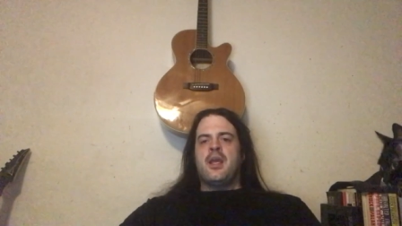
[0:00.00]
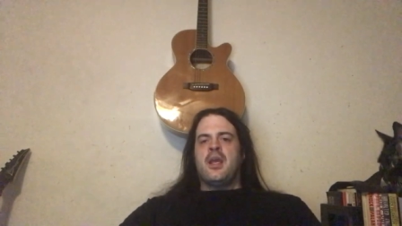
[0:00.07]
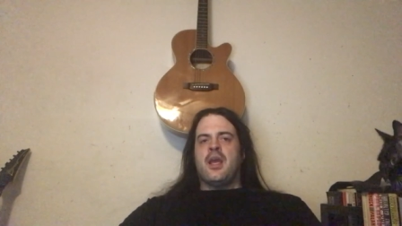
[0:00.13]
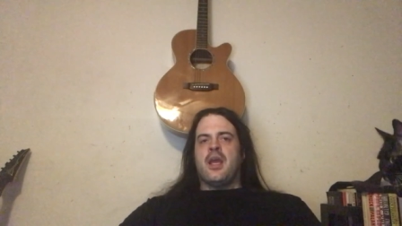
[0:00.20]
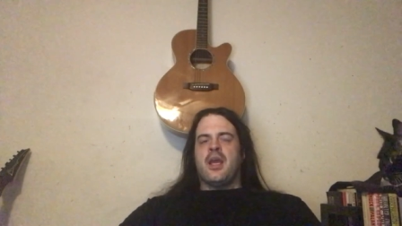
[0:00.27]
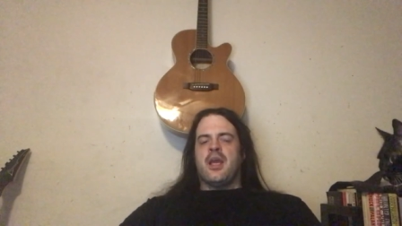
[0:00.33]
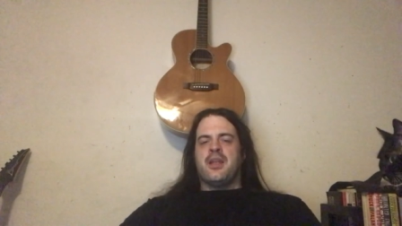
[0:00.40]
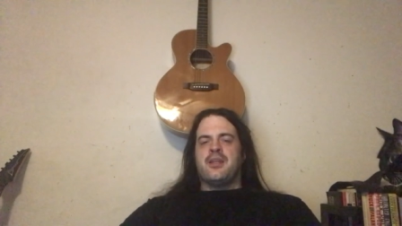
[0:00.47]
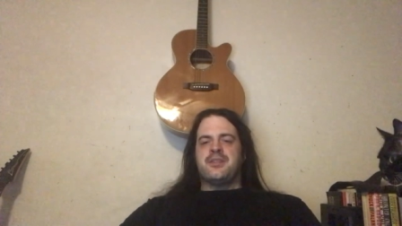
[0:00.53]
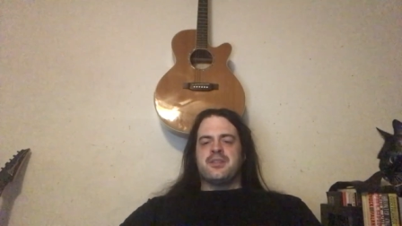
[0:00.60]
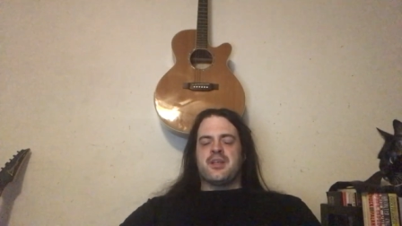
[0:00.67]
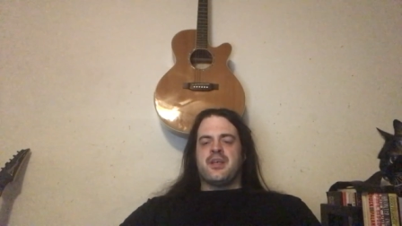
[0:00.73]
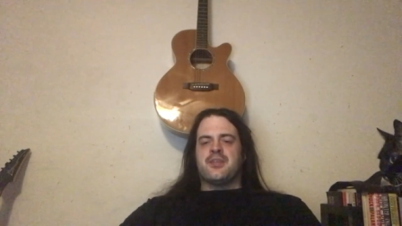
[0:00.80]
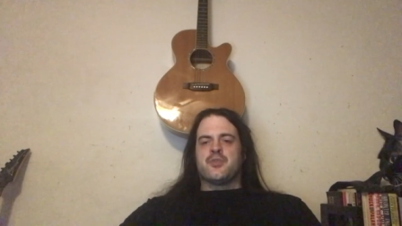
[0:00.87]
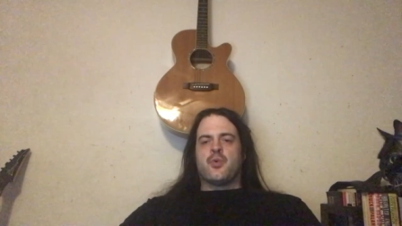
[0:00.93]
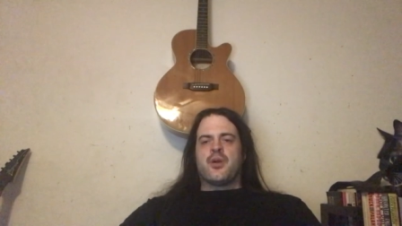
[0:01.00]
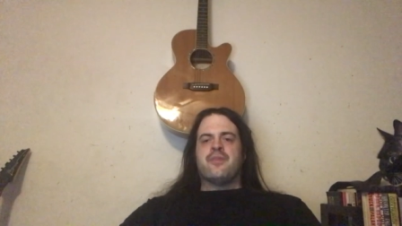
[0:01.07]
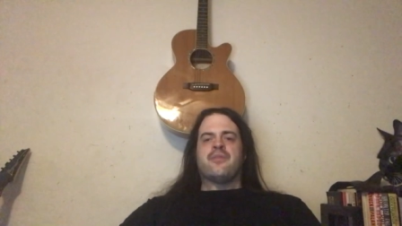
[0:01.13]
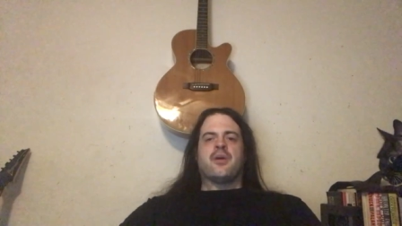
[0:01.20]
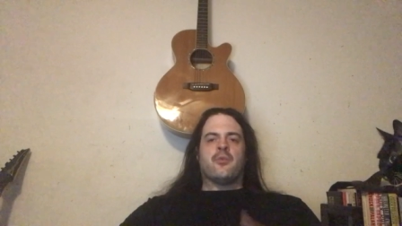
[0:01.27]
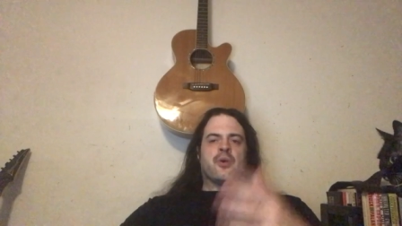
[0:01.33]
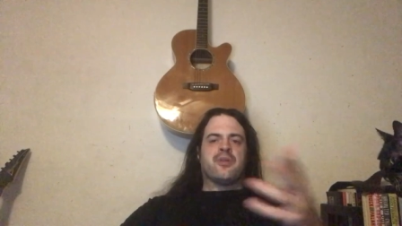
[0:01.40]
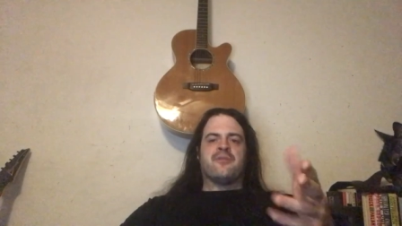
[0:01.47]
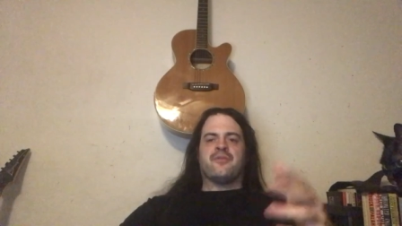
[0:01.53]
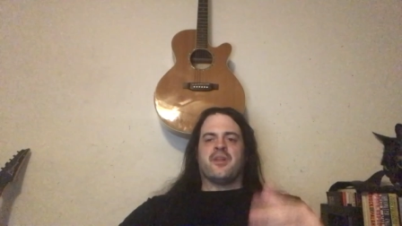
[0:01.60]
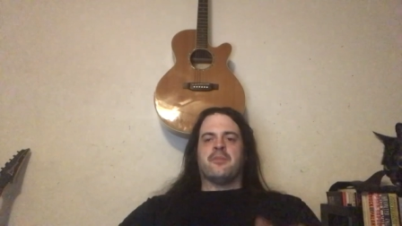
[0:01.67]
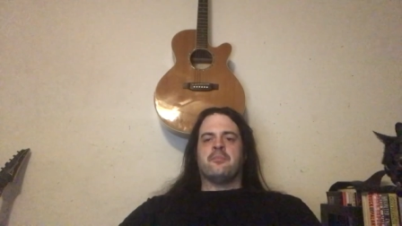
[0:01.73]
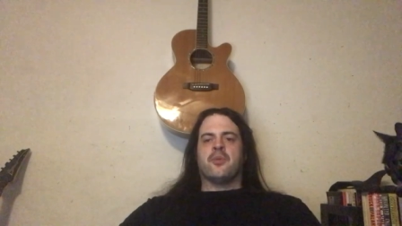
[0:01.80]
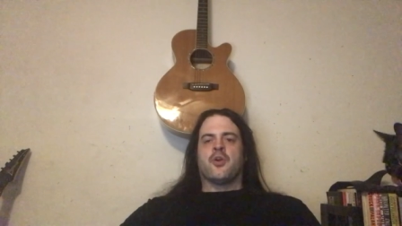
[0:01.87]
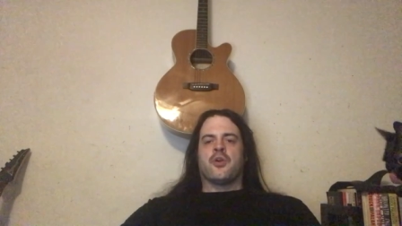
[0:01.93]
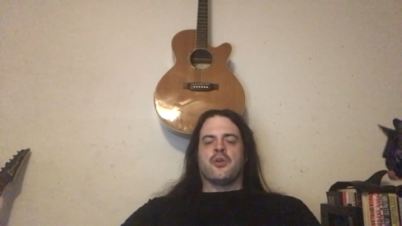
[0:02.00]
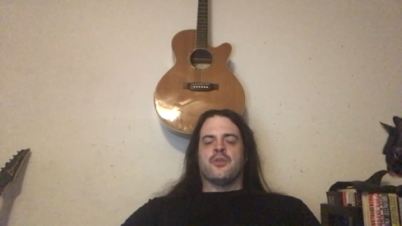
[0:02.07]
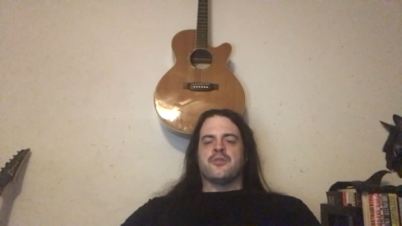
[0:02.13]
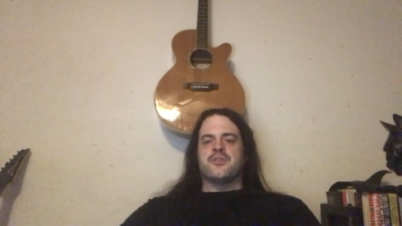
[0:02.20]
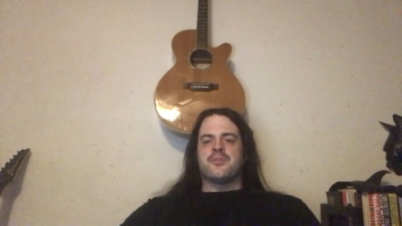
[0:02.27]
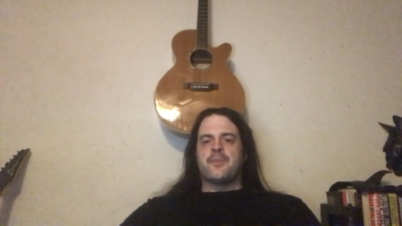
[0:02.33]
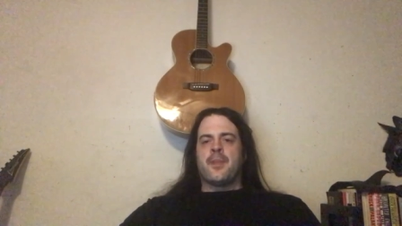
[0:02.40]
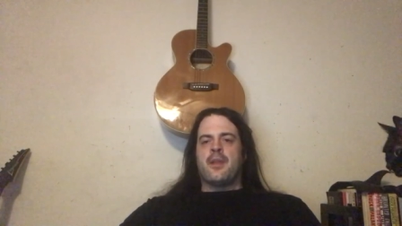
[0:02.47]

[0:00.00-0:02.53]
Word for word: And he says, "What if I want to flip burgers?"